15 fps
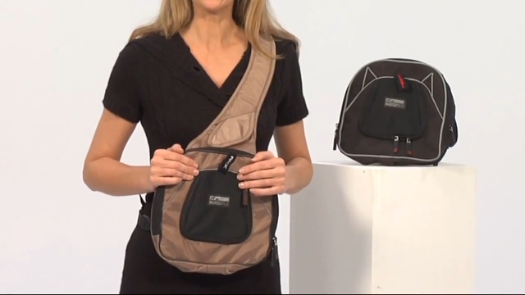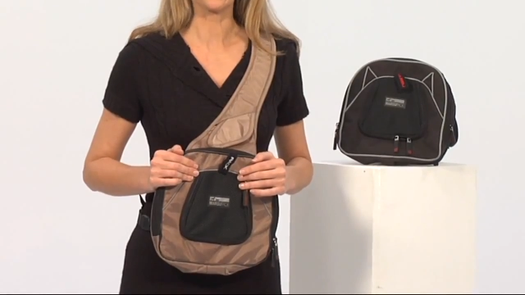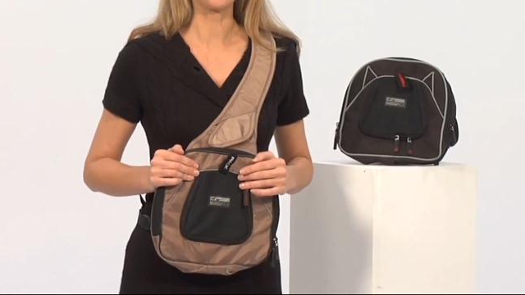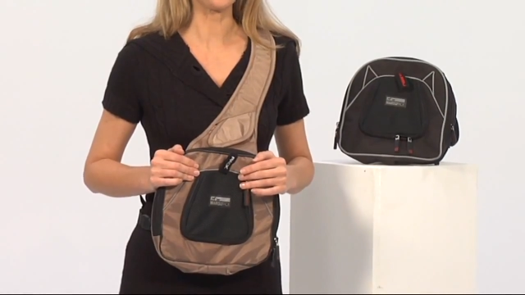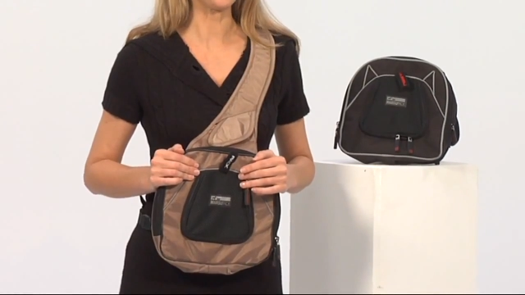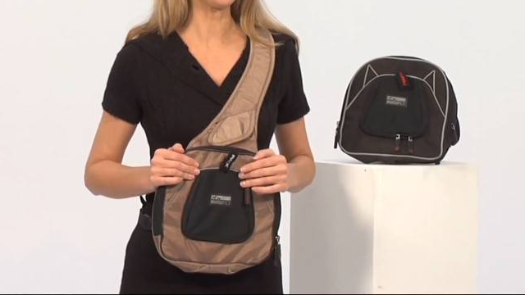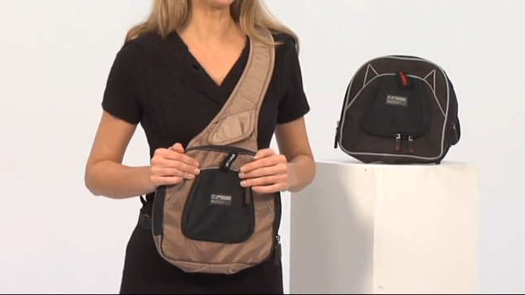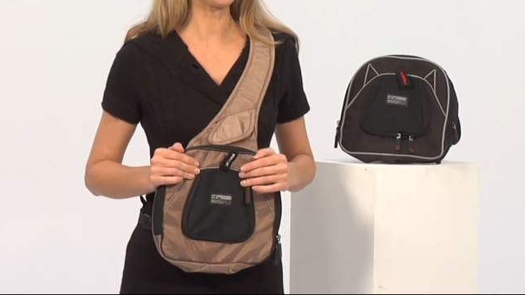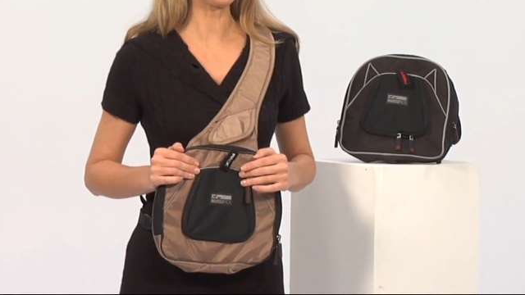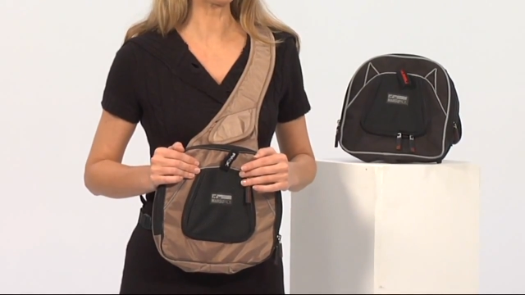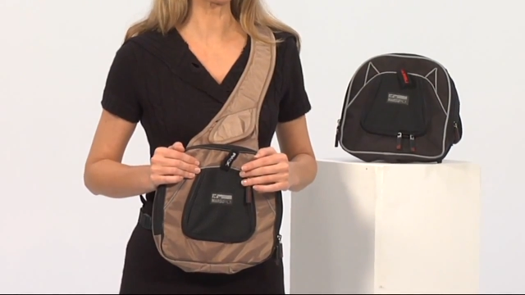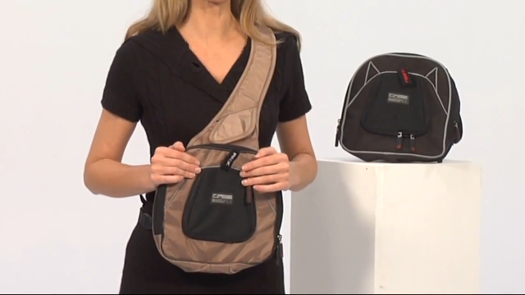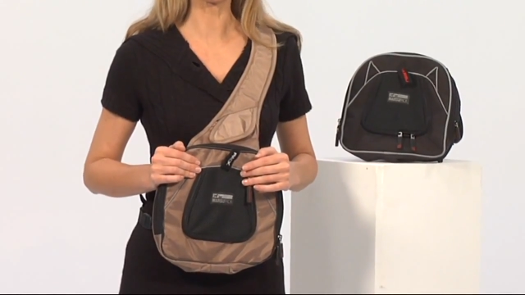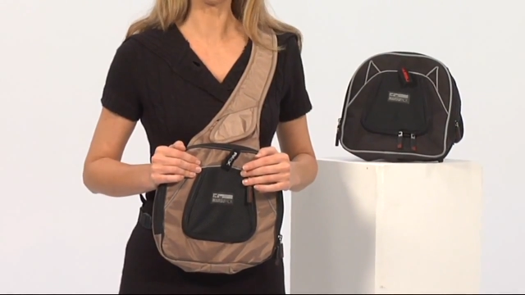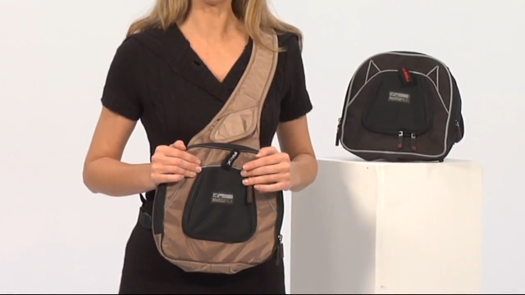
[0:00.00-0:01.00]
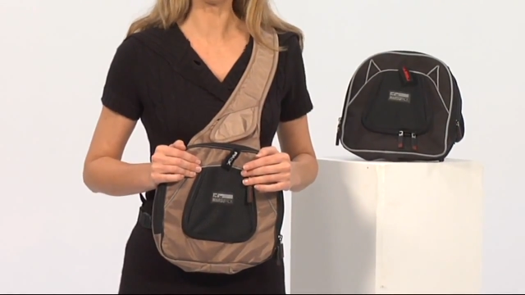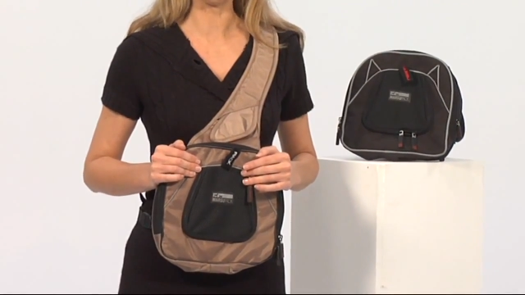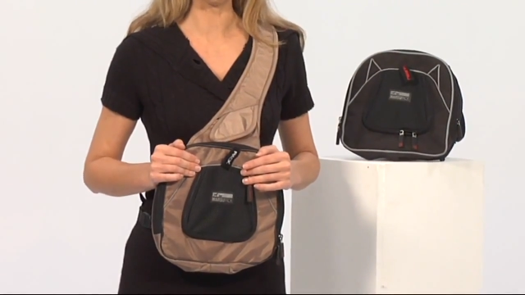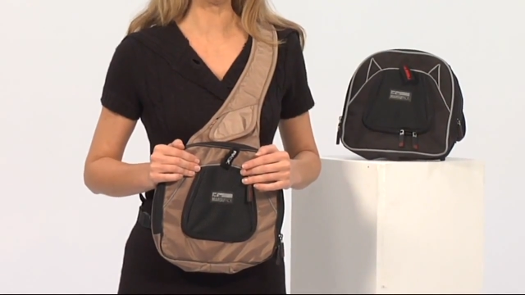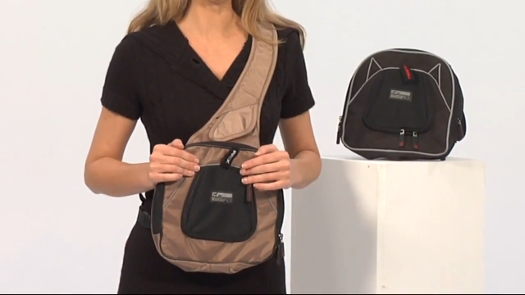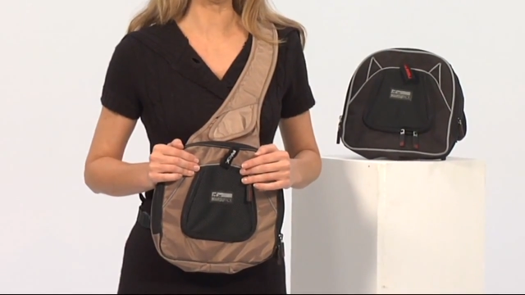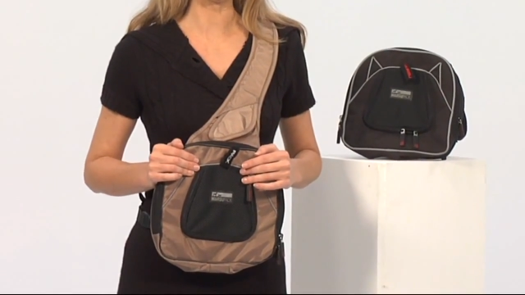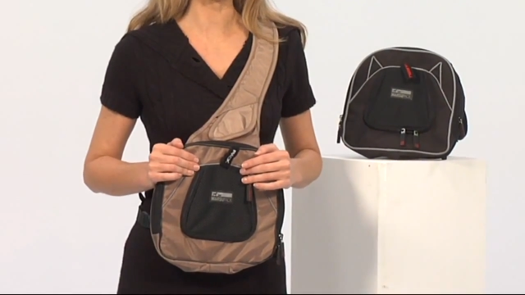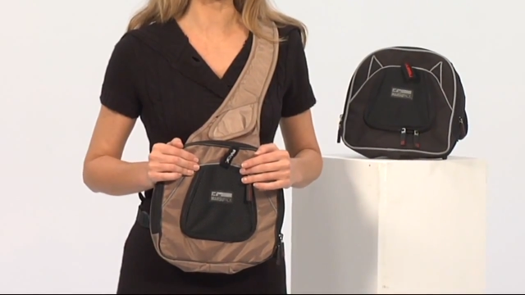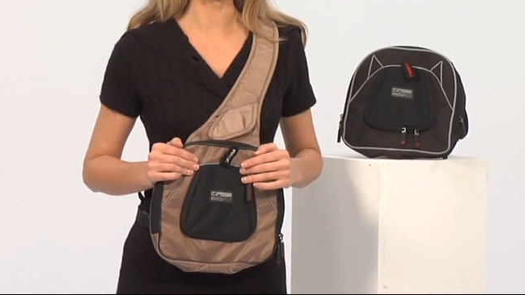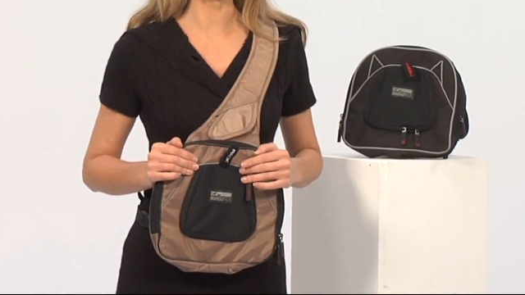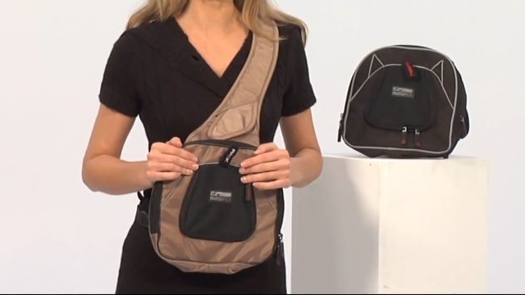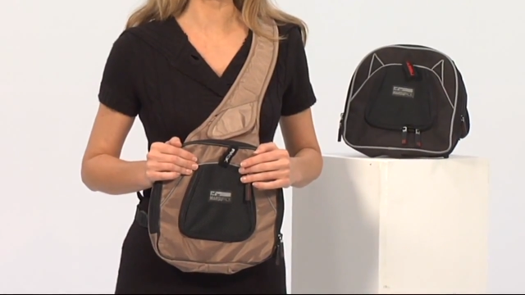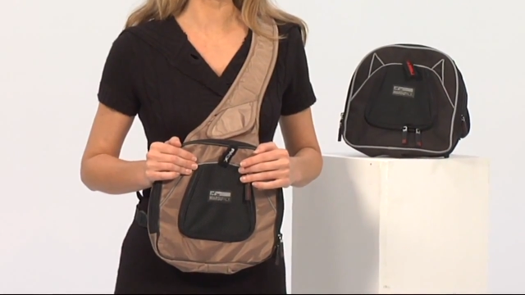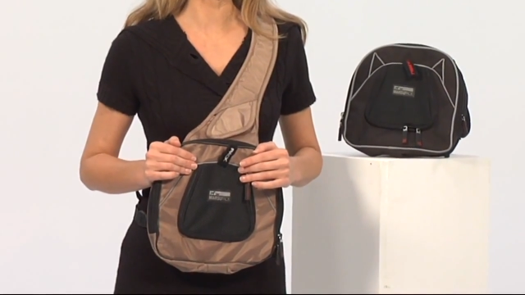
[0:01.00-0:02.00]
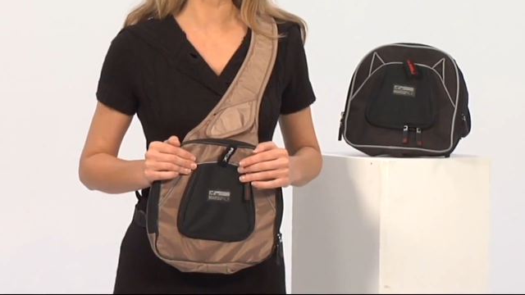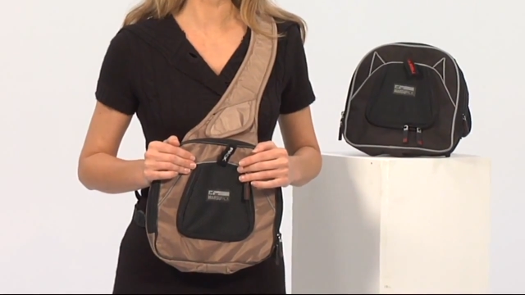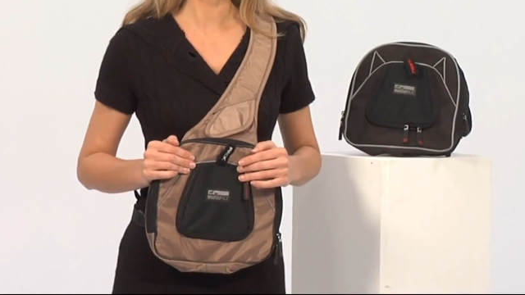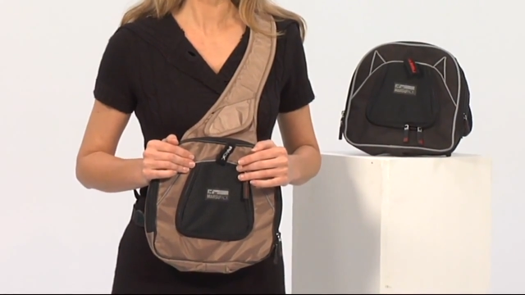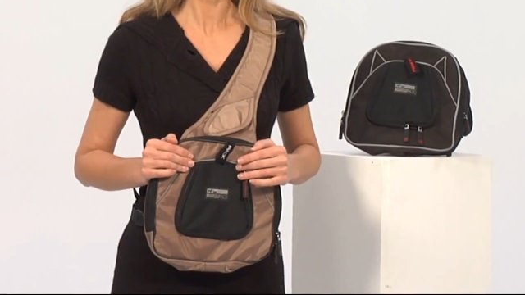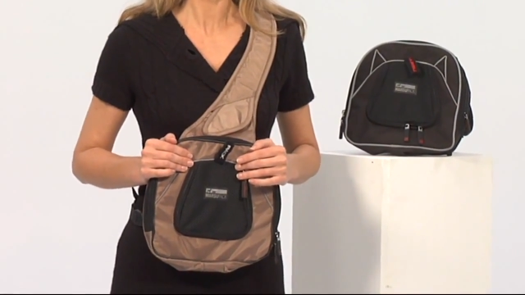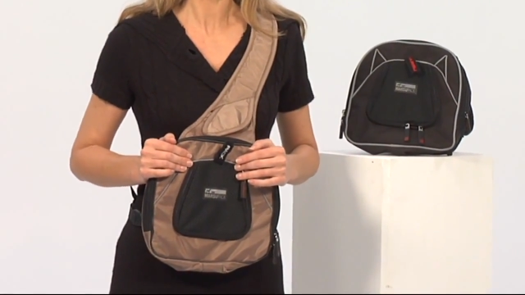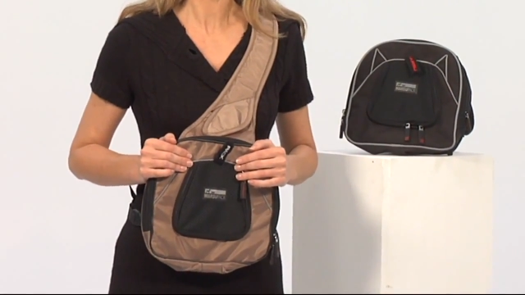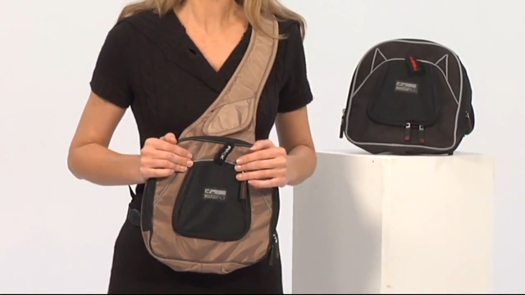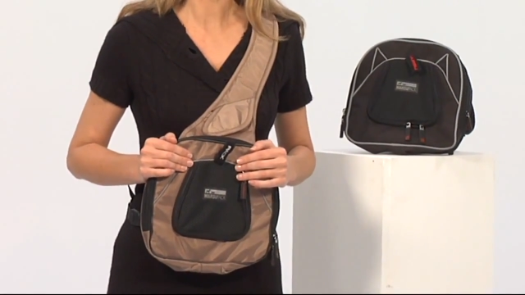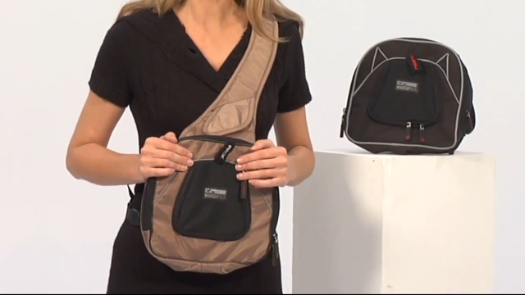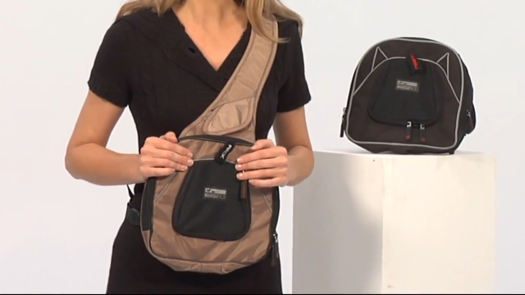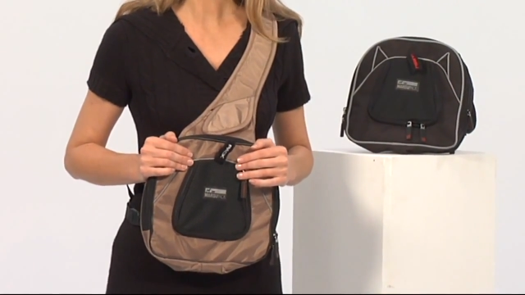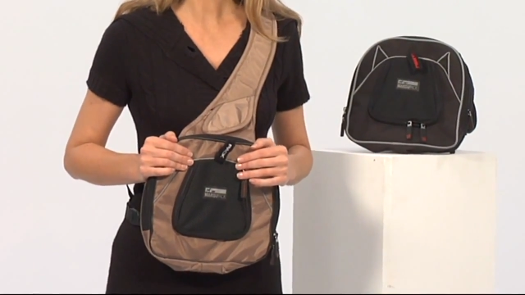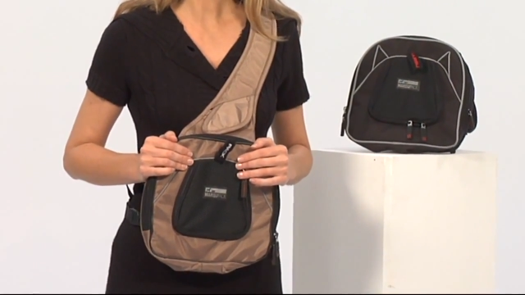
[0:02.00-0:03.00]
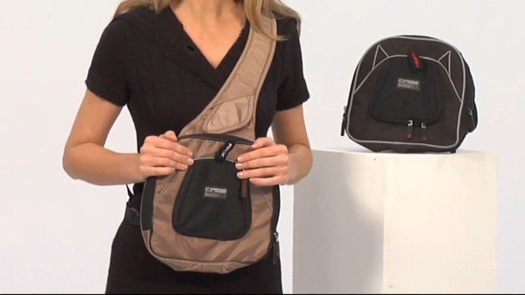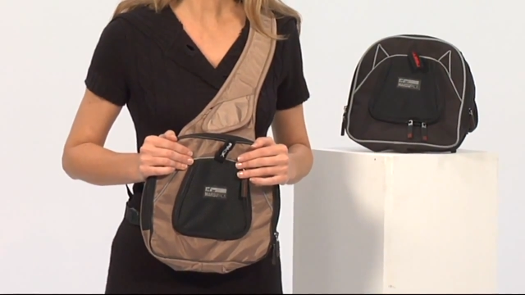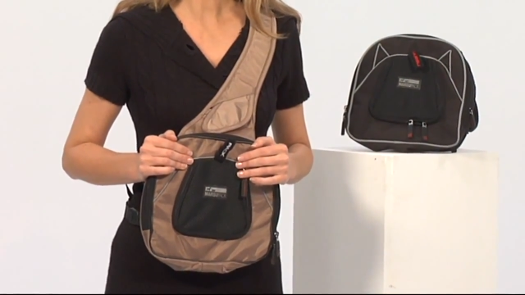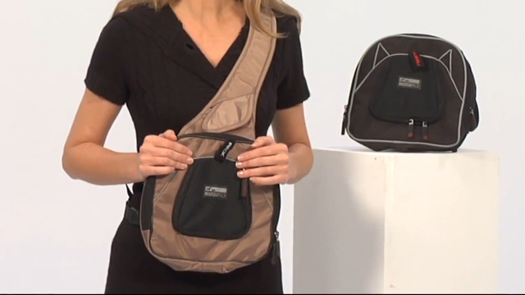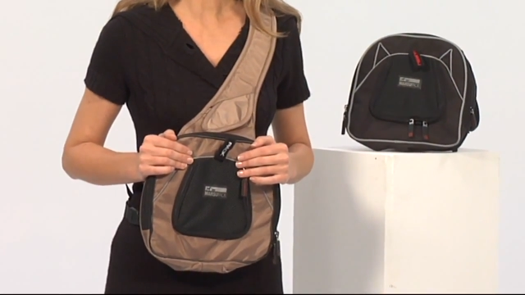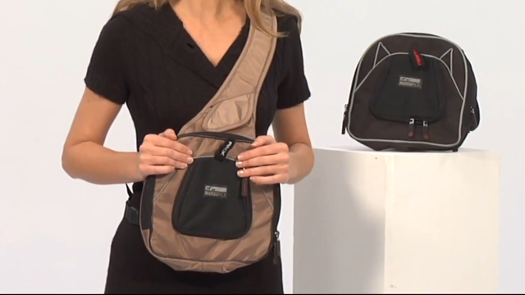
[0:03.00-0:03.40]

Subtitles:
[unreadable: no face in view]